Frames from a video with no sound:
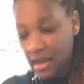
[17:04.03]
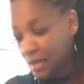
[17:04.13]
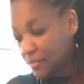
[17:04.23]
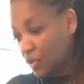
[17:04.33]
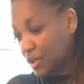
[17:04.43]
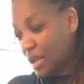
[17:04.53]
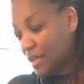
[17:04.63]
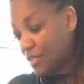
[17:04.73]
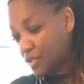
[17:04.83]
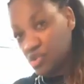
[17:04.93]
I'm going to
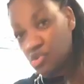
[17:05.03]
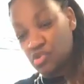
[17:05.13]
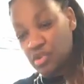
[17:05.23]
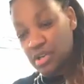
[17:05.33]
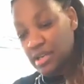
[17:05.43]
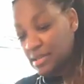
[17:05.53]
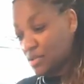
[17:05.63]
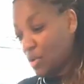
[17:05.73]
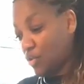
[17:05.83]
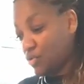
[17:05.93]
get those drained
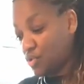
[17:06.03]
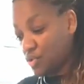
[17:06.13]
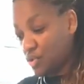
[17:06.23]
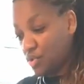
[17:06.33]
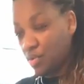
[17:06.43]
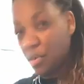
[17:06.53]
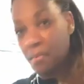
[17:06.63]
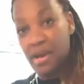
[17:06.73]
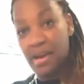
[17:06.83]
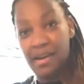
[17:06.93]
onto
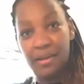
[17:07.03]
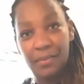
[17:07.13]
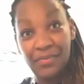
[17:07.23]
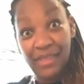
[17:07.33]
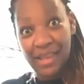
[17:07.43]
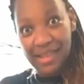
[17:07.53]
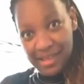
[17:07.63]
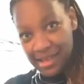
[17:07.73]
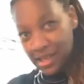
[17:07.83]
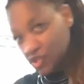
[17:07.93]
my
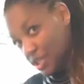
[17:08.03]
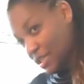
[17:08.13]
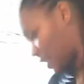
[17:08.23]
kitchen.